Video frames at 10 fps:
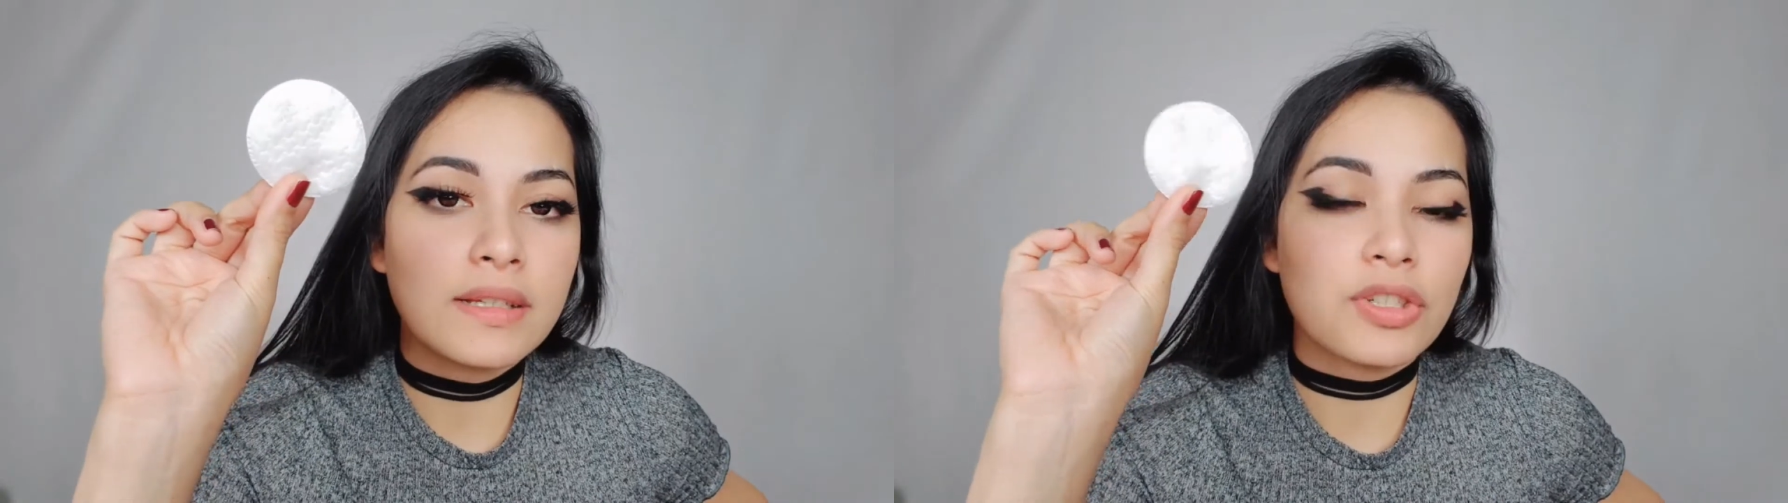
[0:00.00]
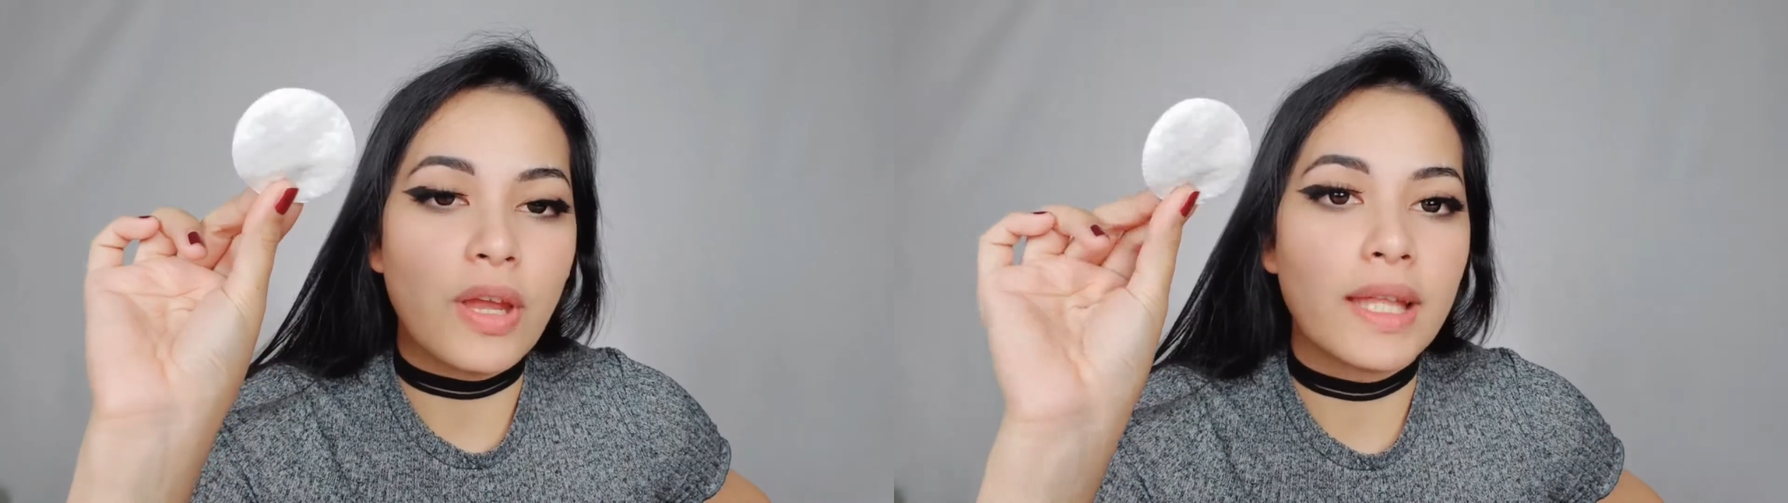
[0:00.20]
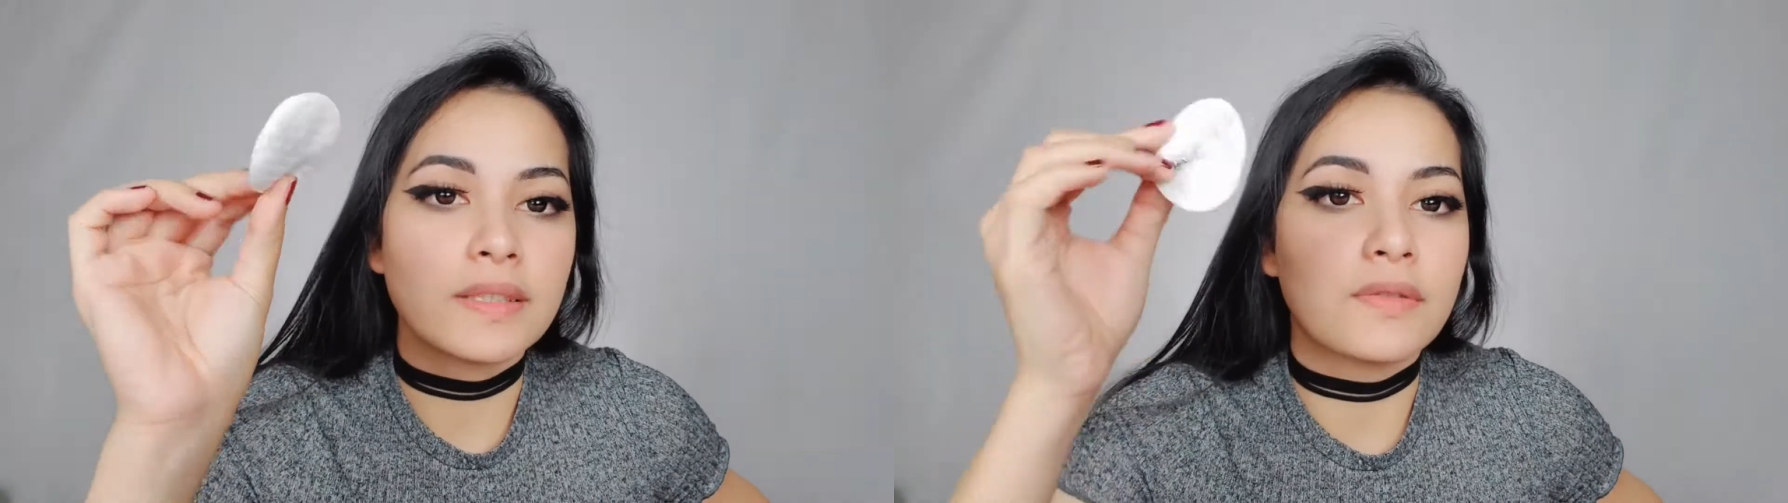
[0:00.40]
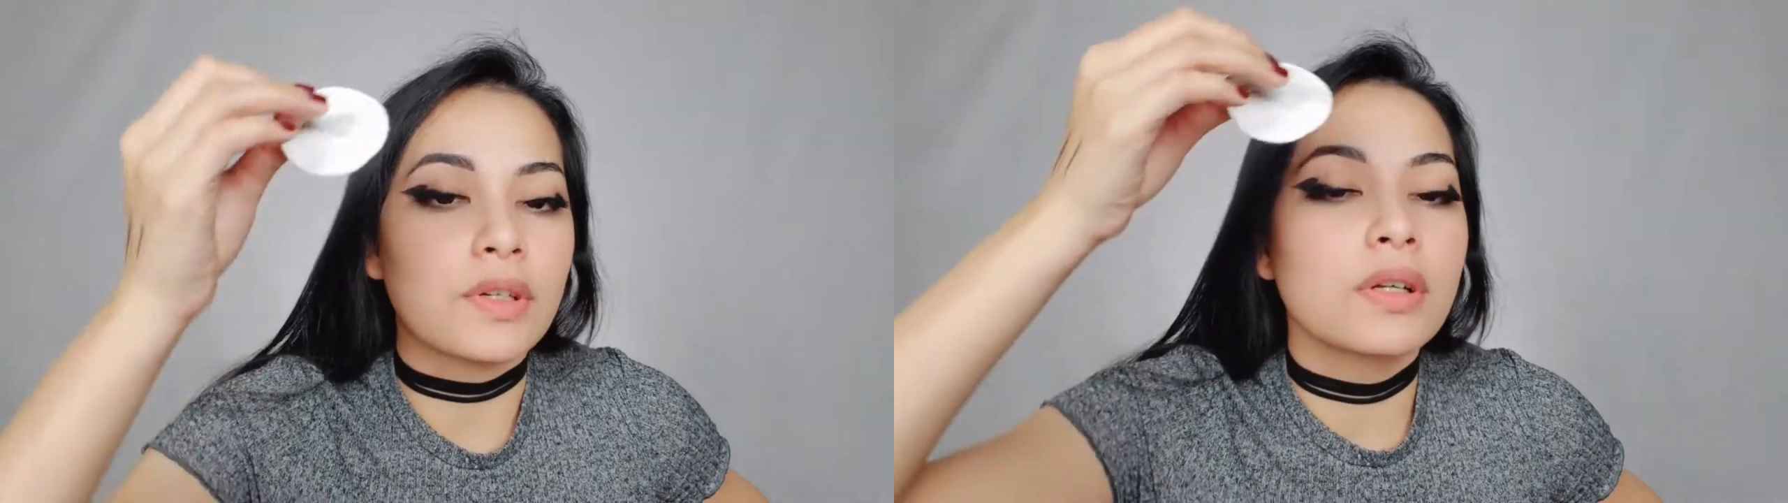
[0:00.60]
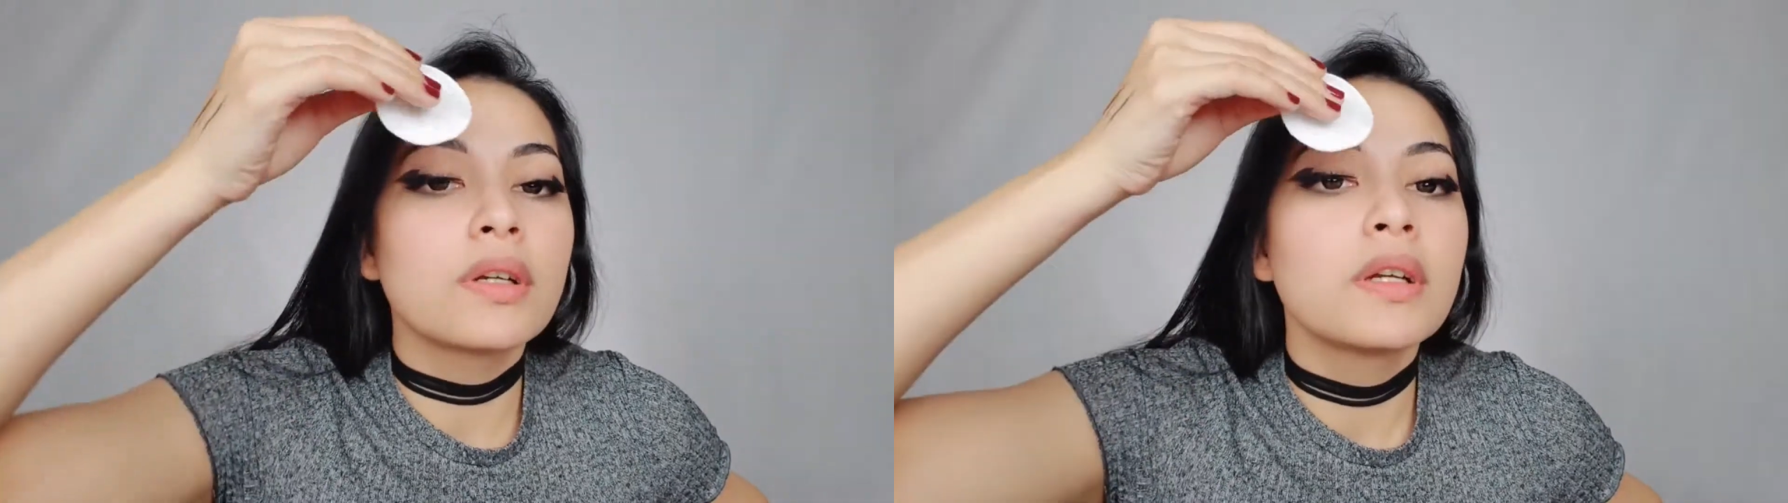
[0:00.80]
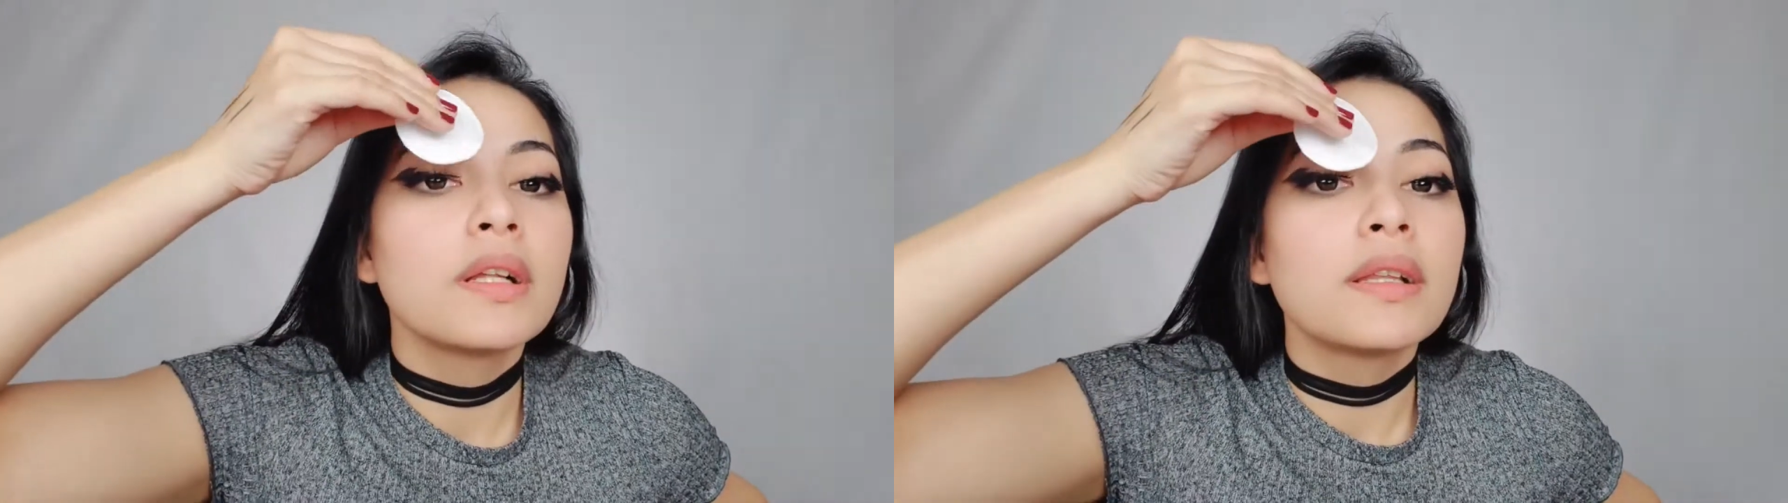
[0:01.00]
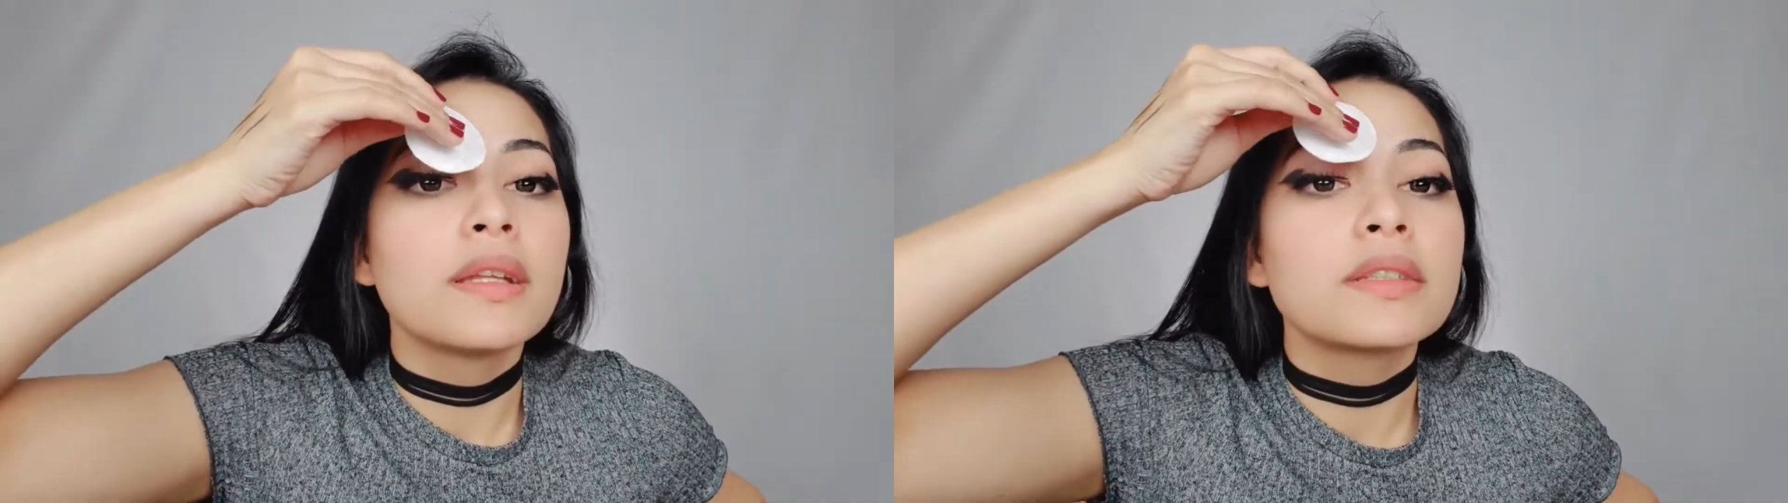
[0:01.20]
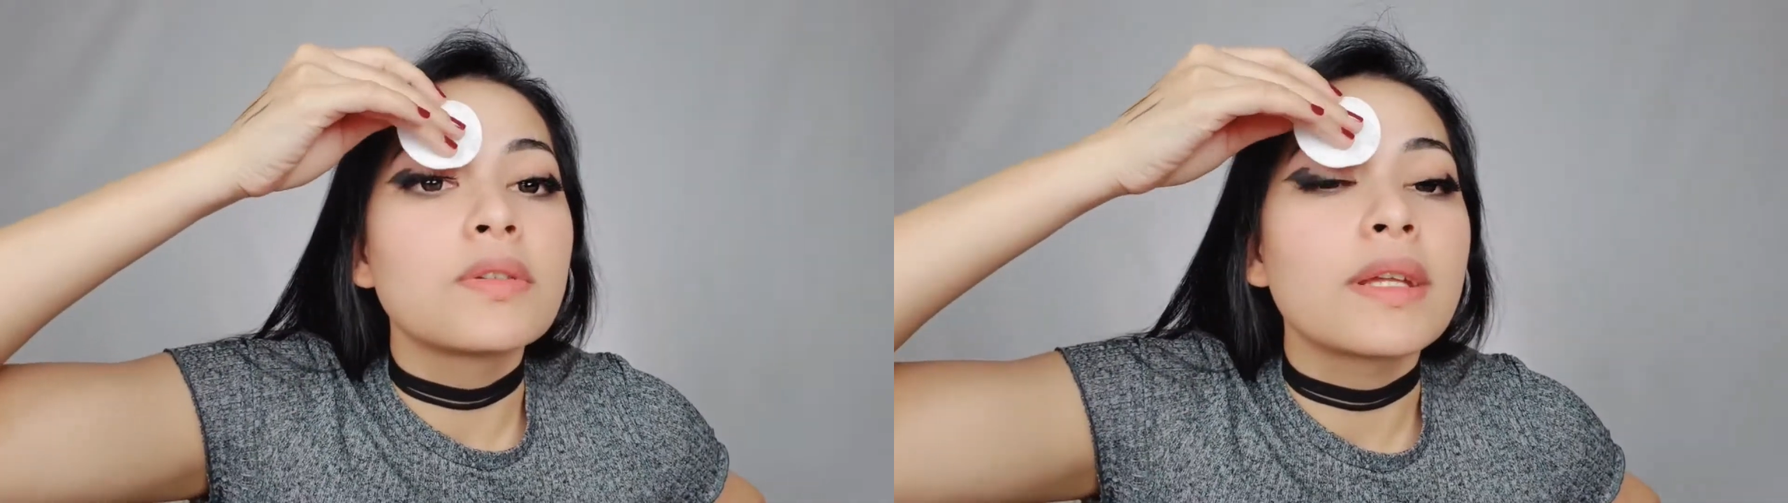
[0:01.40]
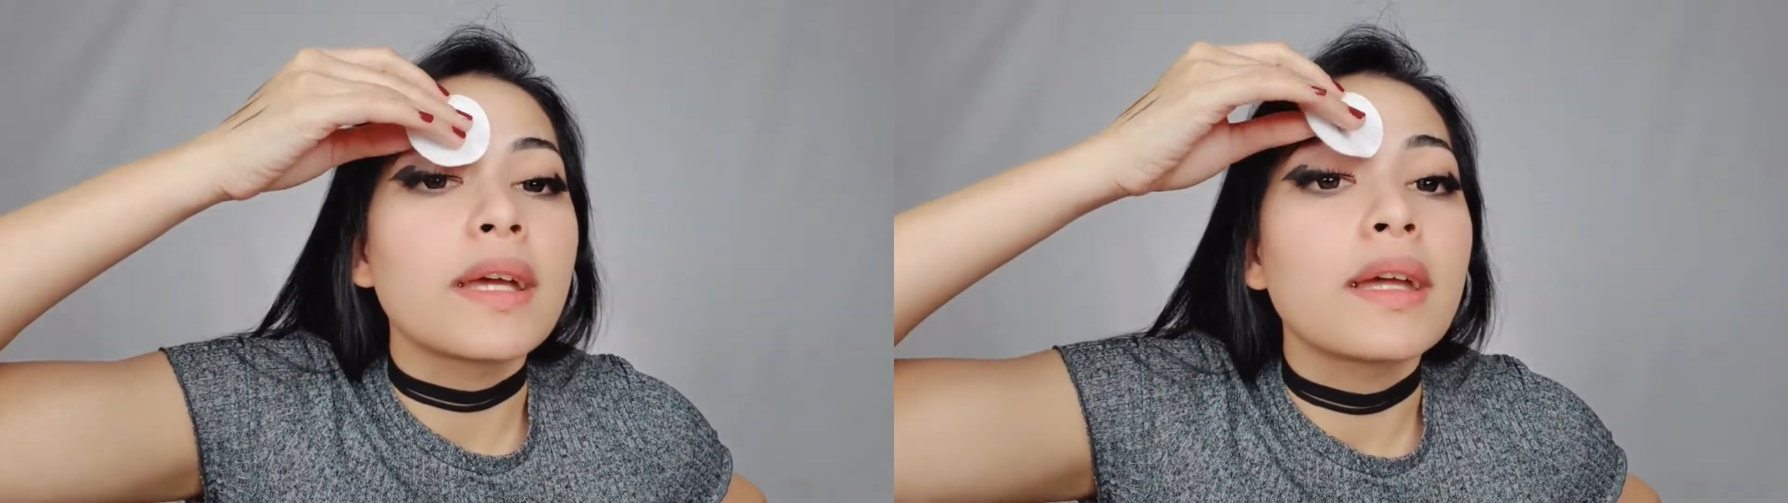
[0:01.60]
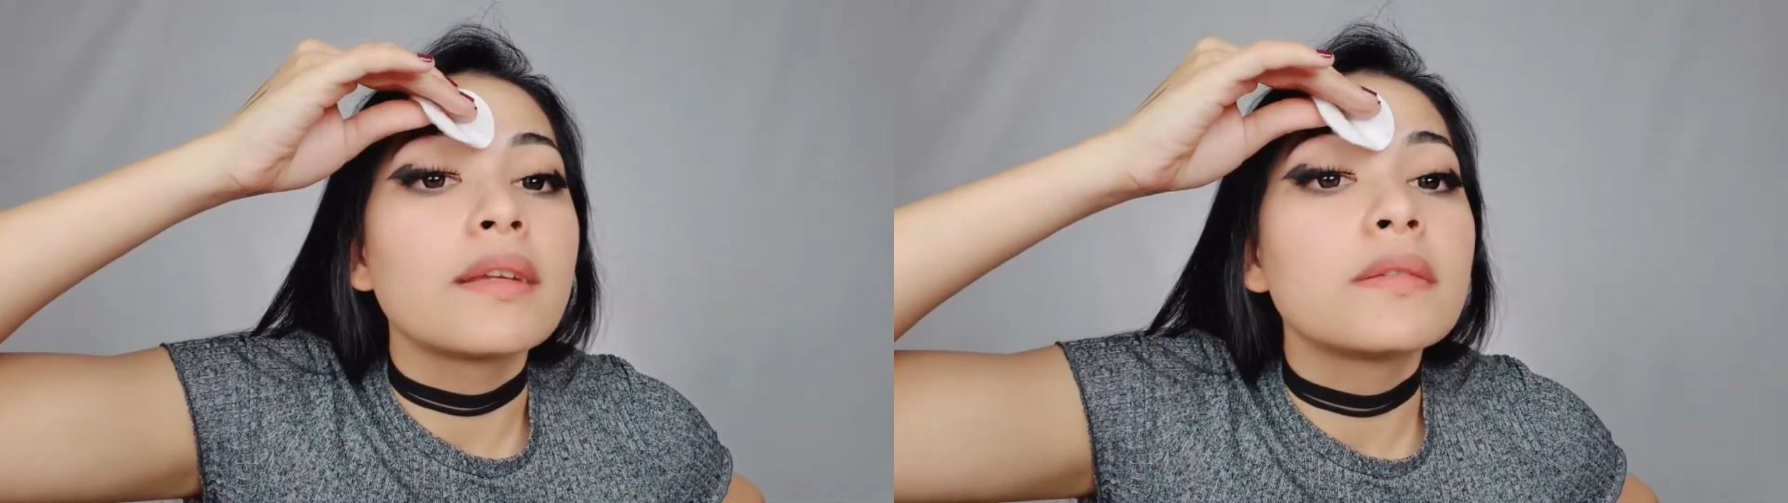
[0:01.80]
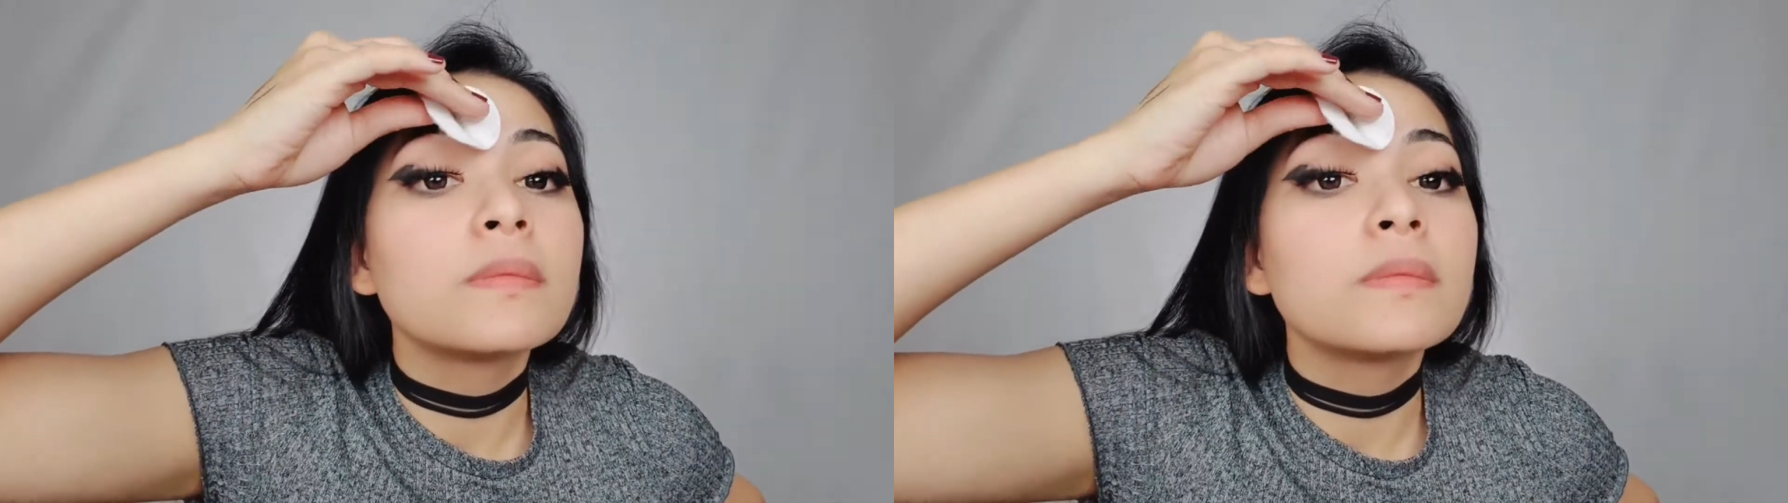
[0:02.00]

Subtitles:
transfer. Let's do it again.